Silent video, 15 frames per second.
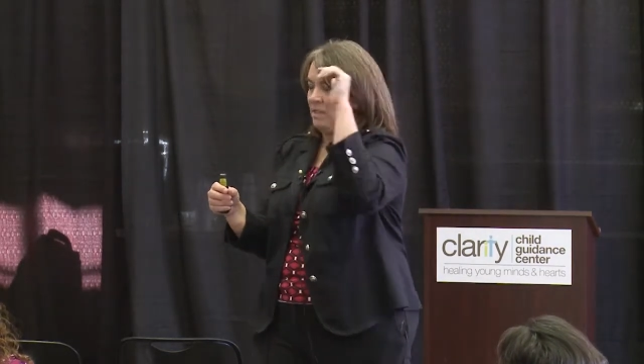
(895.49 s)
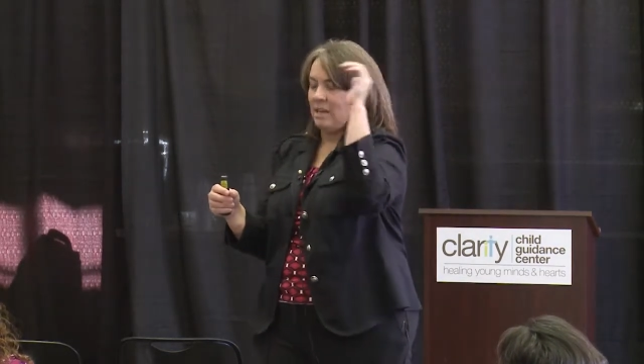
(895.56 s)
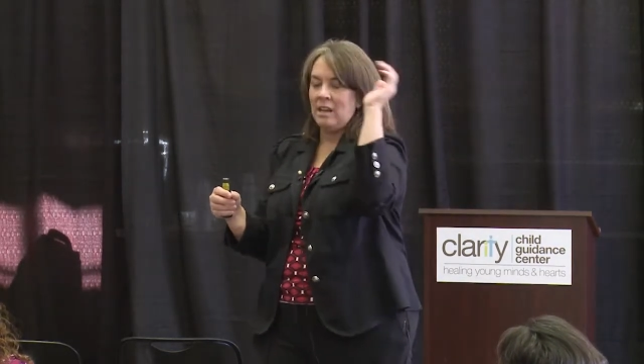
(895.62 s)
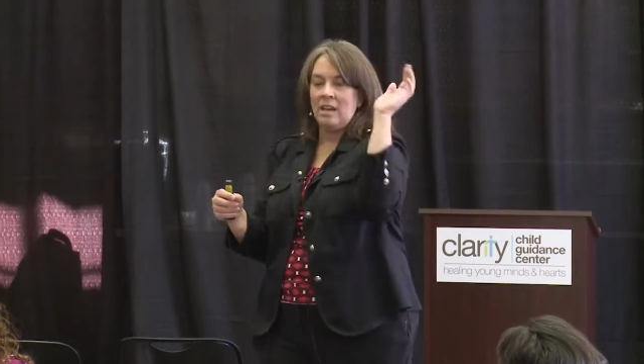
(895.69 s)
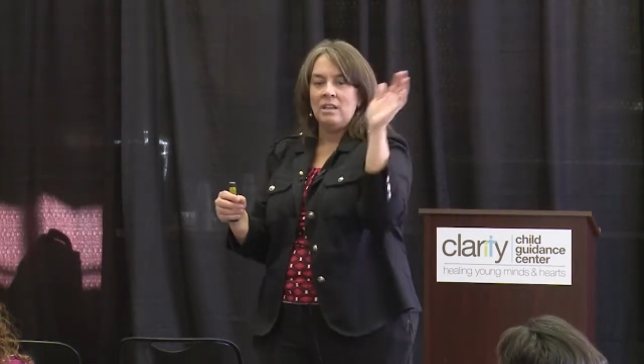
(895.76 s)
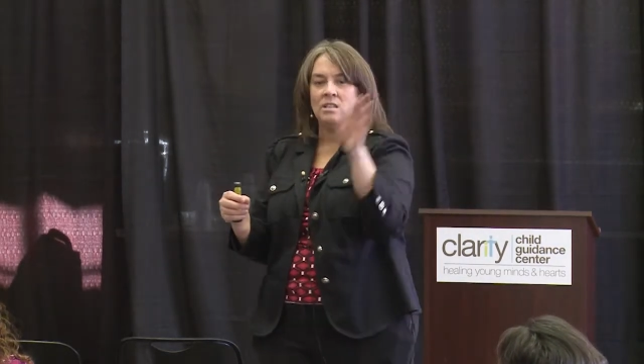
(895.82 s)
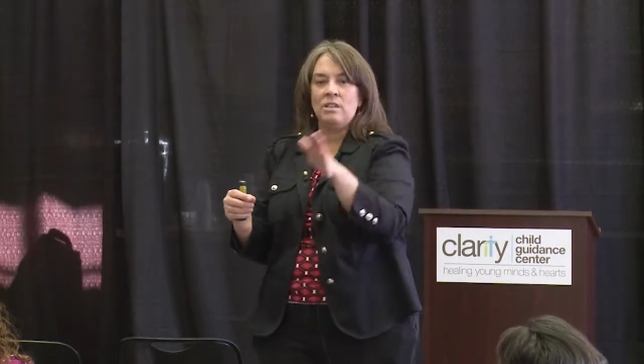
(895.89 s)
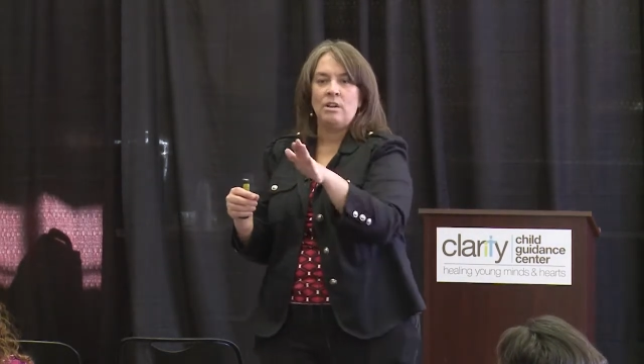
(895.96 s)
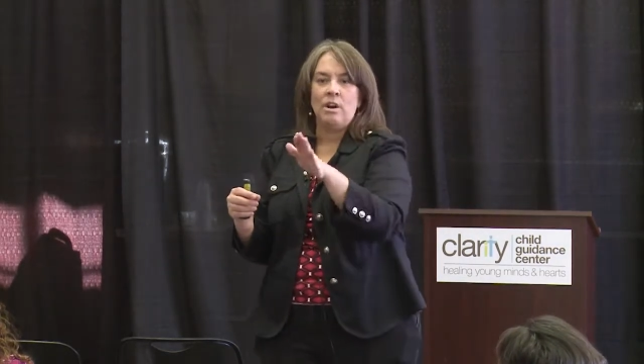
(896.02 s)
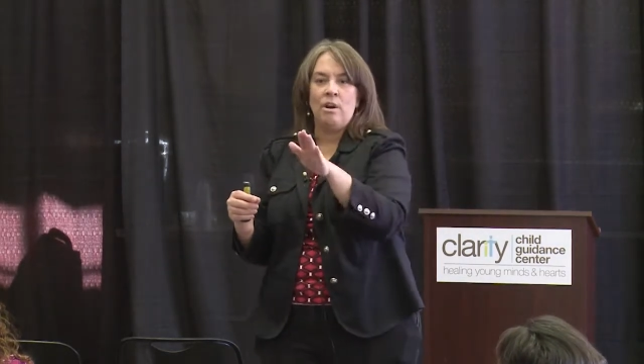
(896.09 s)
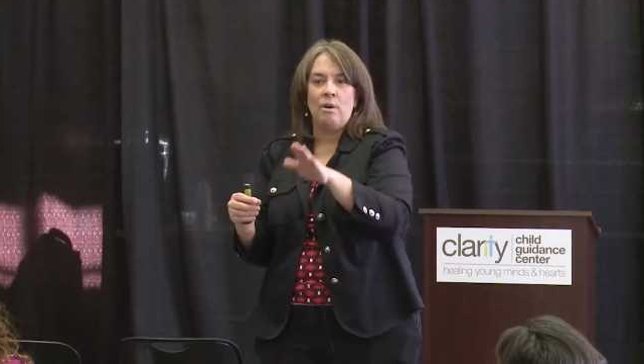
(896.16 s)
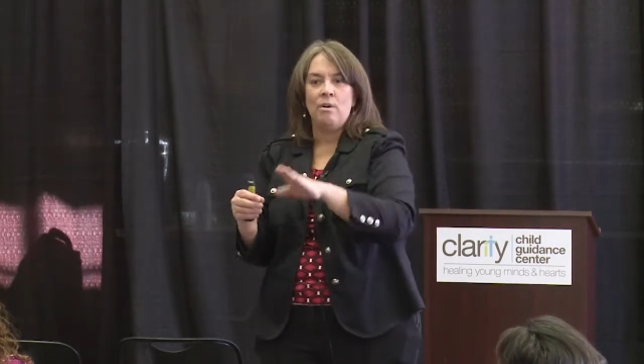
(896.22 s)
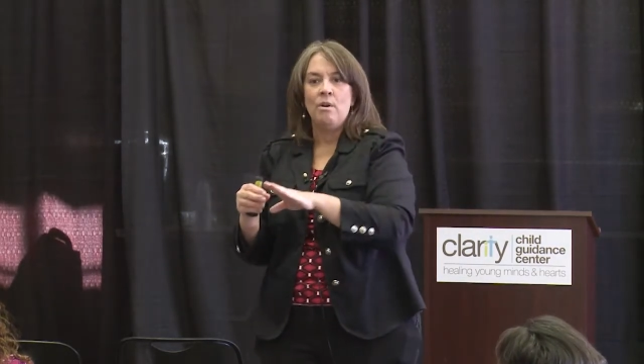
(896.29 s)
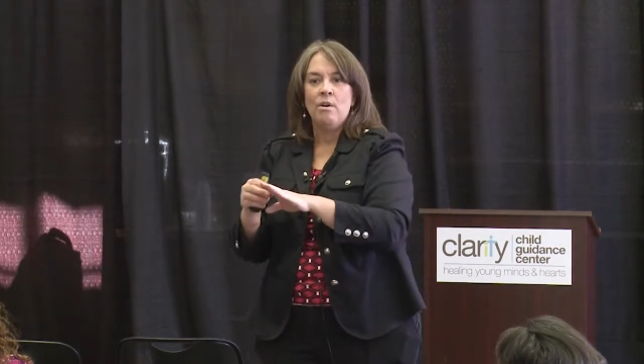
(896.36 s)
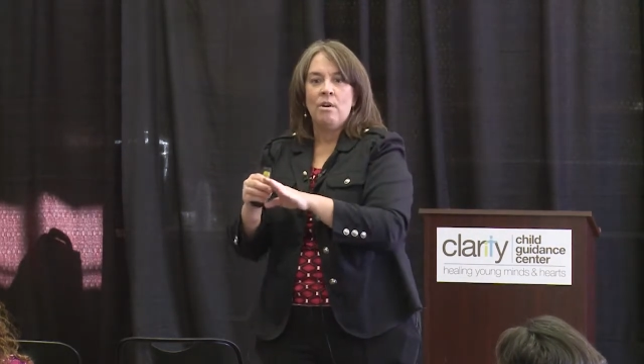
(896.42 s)
decades
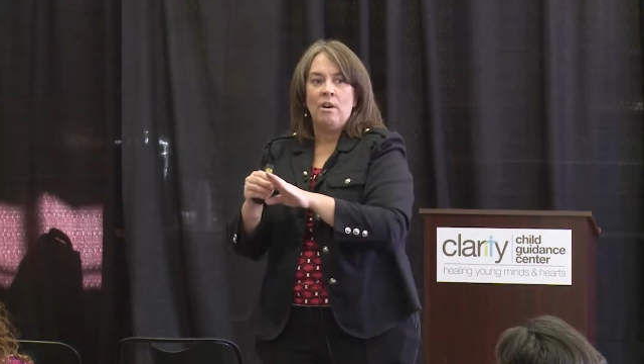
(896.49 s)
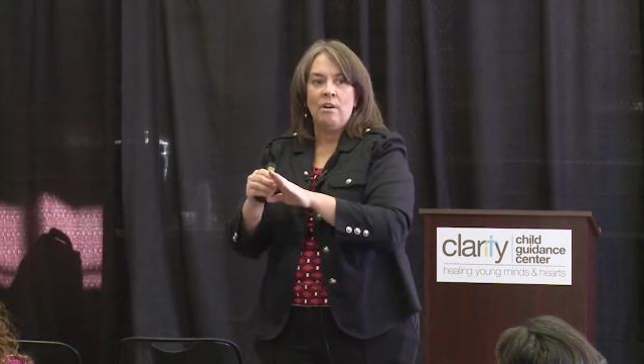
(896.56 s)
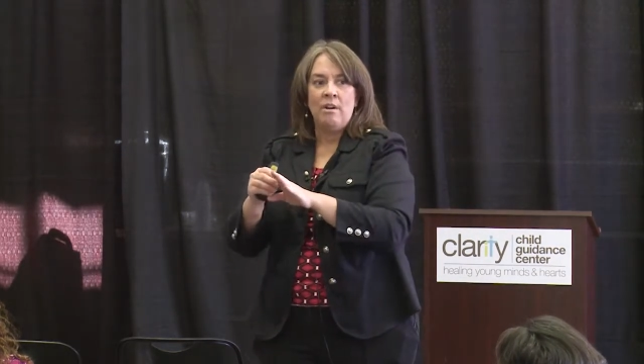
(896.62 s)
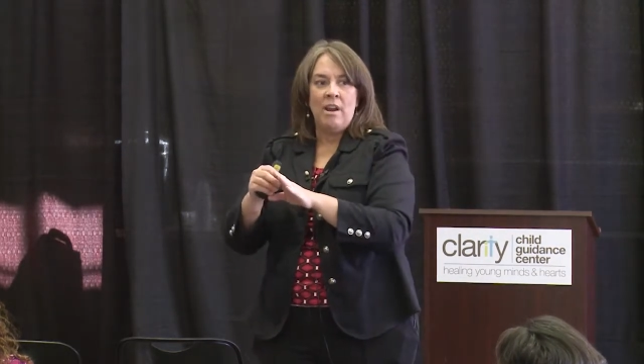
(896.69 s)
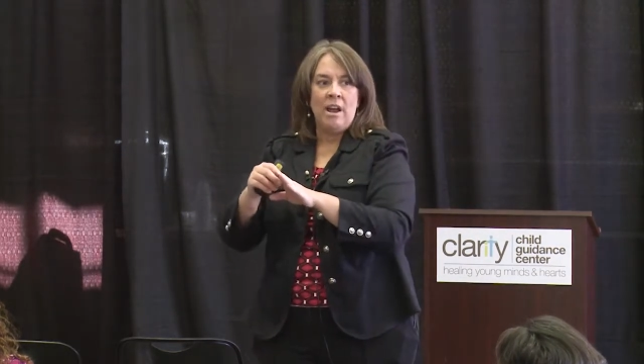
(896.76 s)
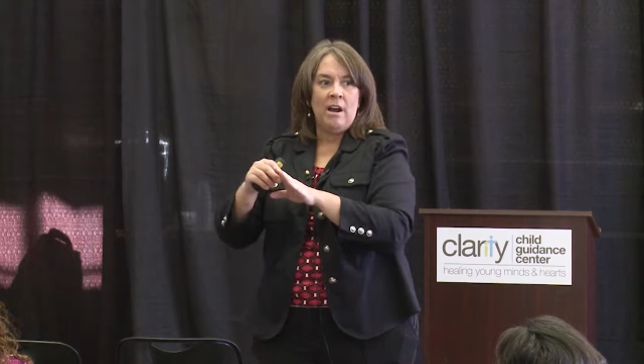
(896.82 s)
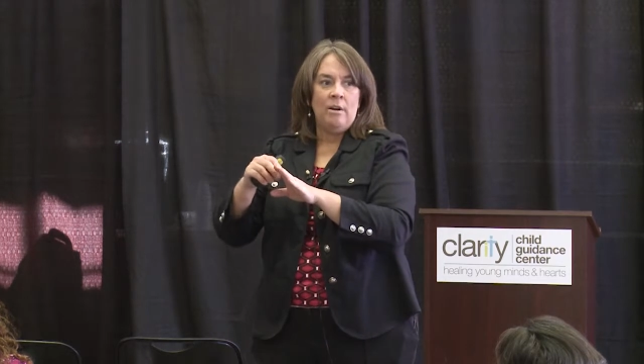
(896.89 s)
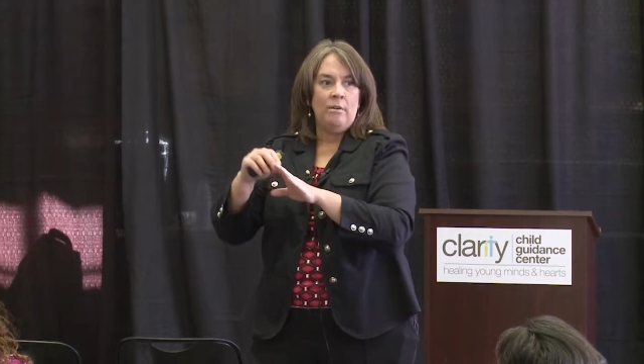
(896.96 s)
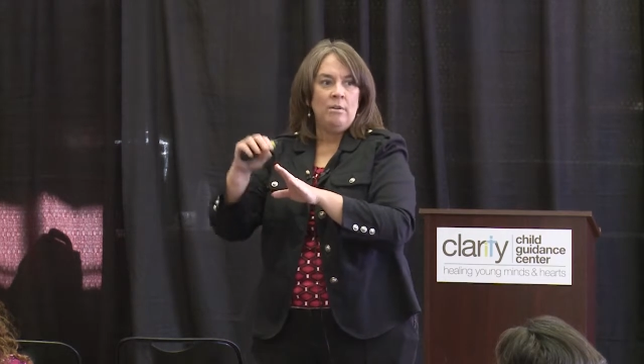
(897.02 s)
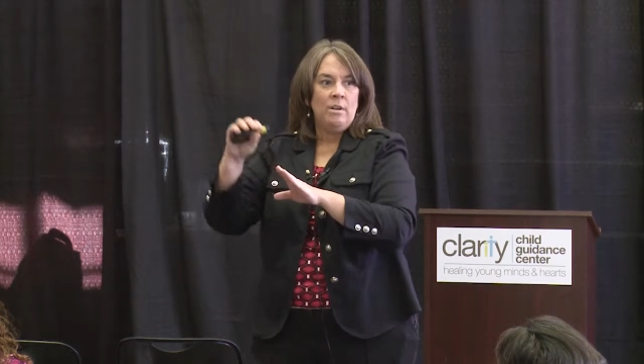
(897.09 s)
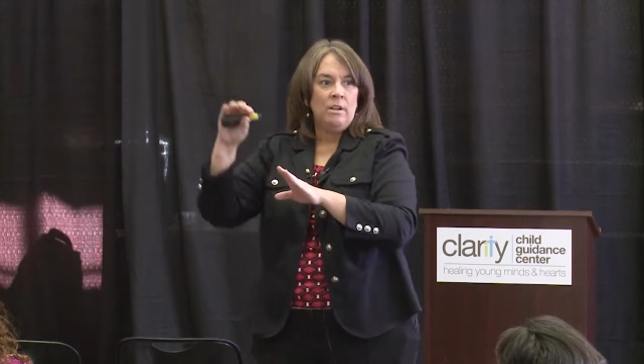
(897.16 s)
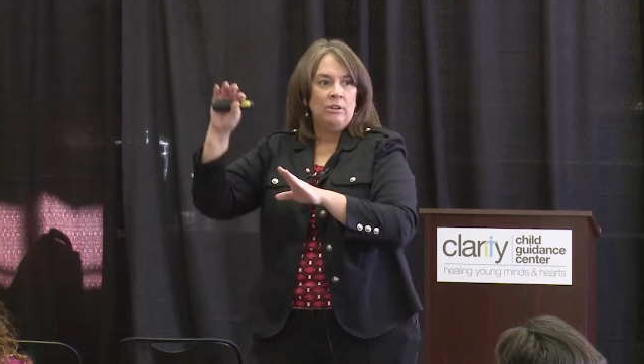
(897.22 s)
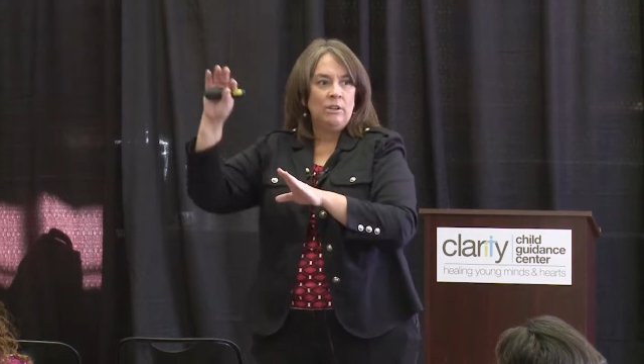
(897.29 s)
ago are now